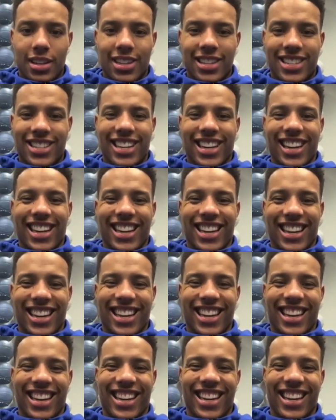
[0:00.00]

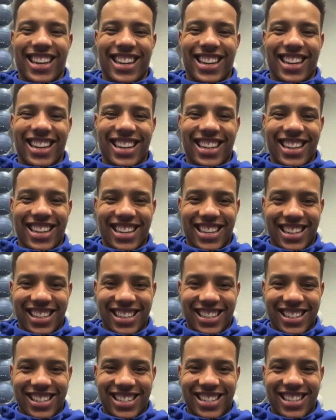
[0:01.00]

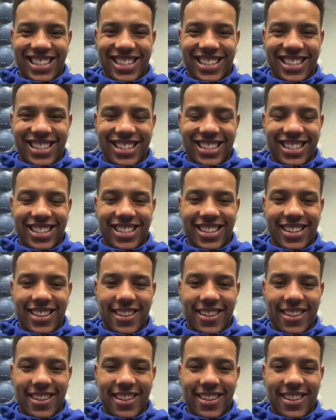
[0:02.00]
[no speech]